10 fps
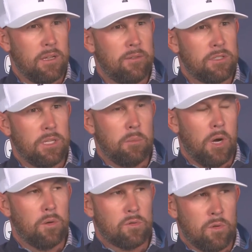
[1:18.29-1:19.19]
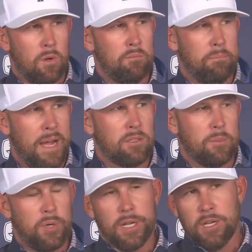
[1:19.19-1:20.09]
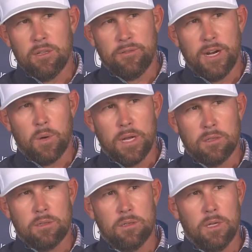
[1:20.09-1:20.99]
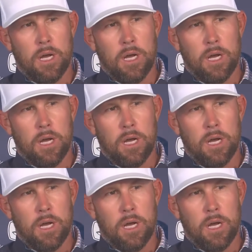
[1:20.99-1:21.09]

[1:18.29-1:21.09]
Obviously, the ball was bouncing pretty good in the fairways.